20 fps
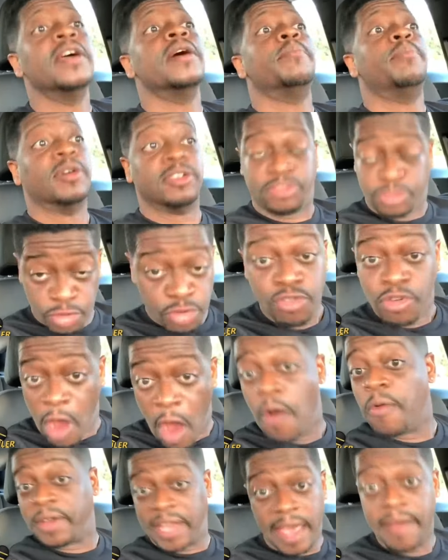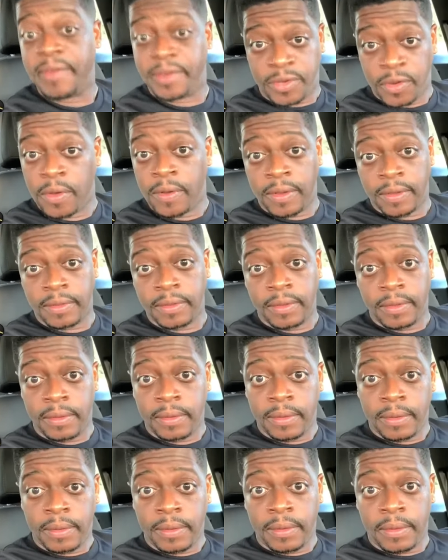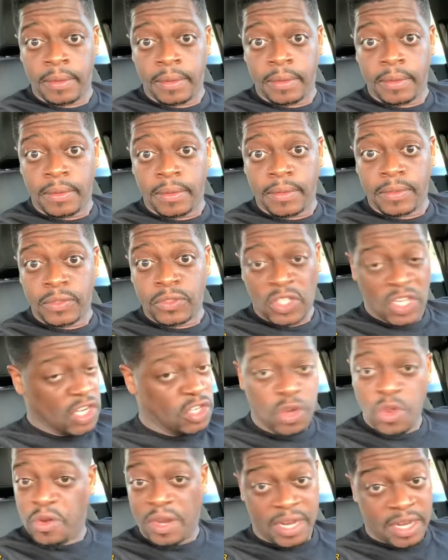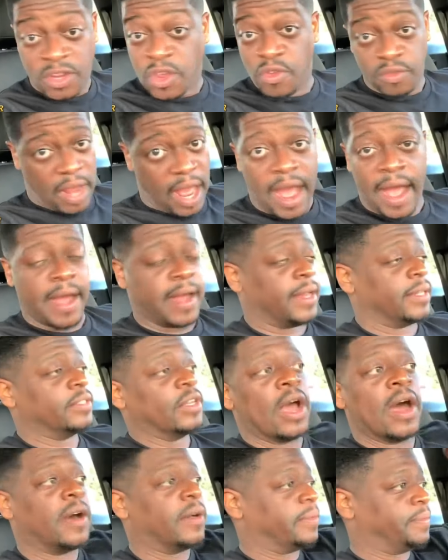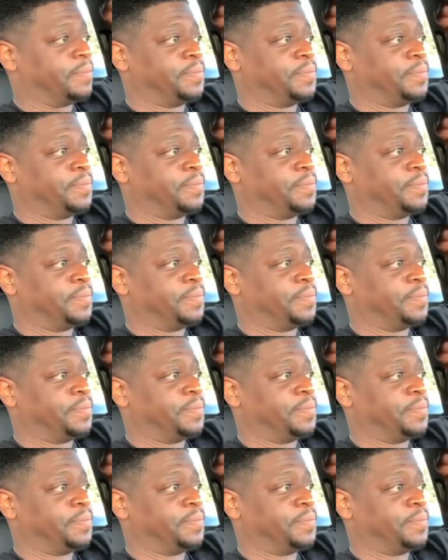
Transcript: but you gonna give it to her. She do the, you, uh-uh, no.